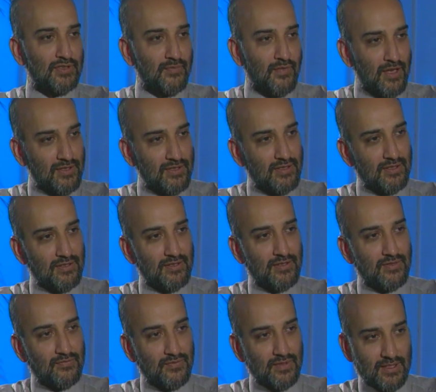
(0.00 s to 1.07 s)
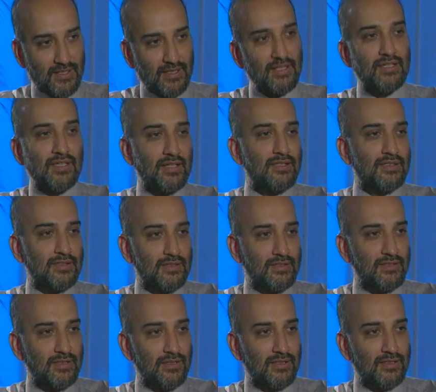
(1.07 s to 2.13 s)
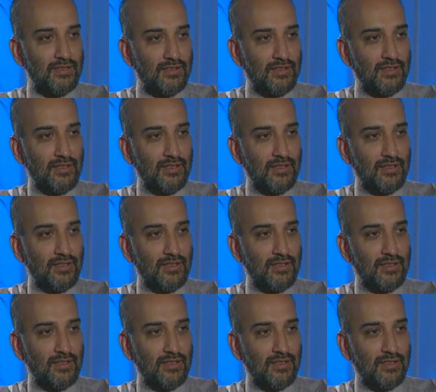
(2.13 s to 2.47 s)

advances have facilitated uh,